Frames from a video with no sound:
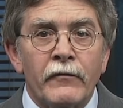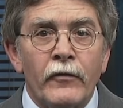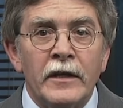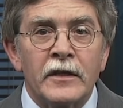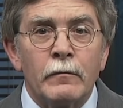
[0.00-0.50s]
to
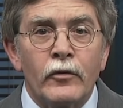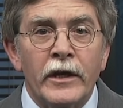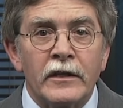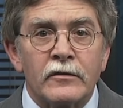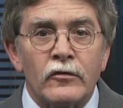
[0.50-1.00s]
French and
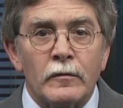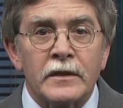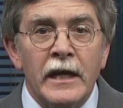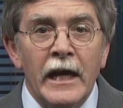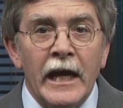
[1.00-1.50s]
British troops,
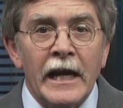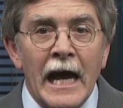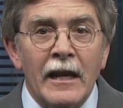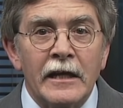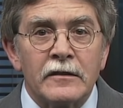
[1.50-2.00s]
and
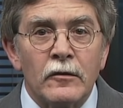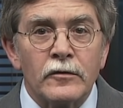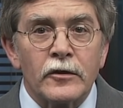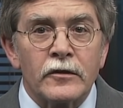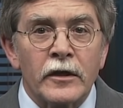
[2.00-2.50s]
Allied
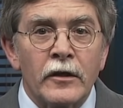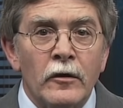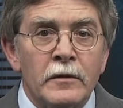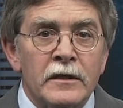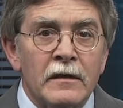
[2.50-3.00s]
soldiers took it
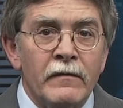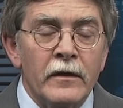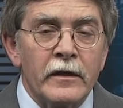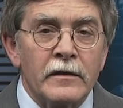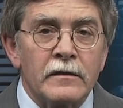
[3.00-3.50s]
home to
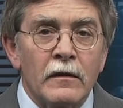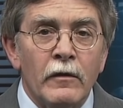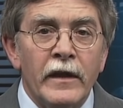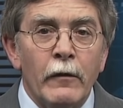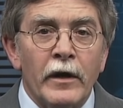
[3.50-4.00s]
civilians
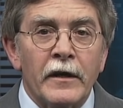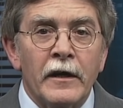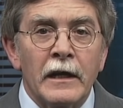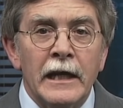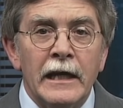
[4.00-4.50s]
when they went
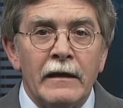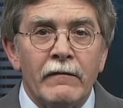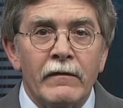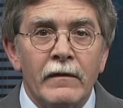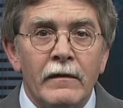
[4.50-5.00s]
on leave.
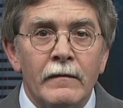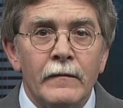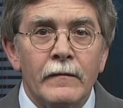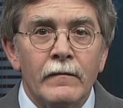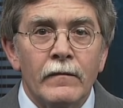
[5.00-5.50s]

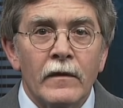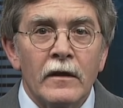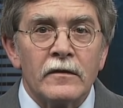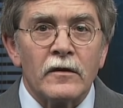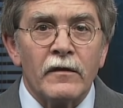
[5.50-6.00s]

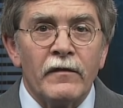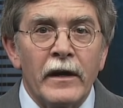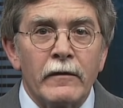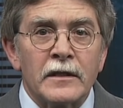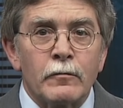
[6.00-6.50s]
So the
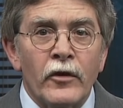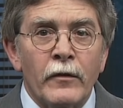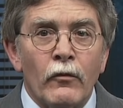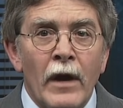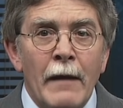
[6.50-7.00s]
virus
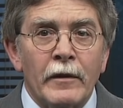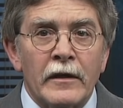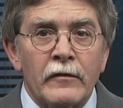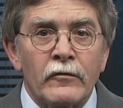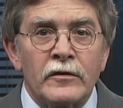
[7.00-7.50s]
spread
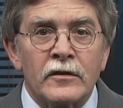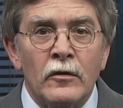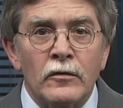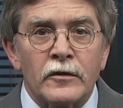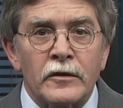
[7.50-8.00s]
rapidly through
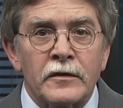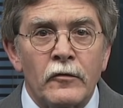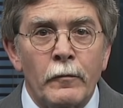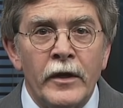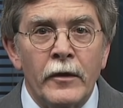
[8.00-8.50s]
soldiers,
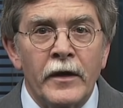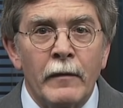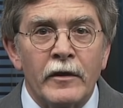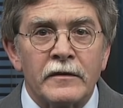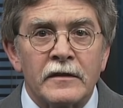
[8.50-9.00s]
through
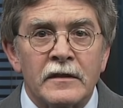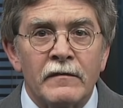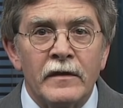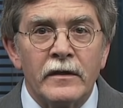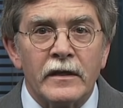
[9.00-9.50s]
POWs and
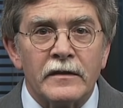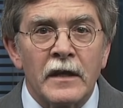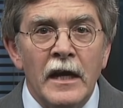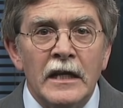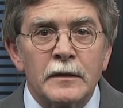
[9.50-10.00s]
civilians,
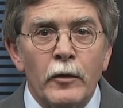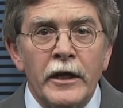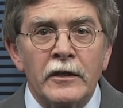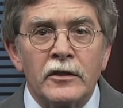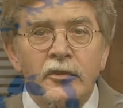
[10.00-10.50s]
spreading to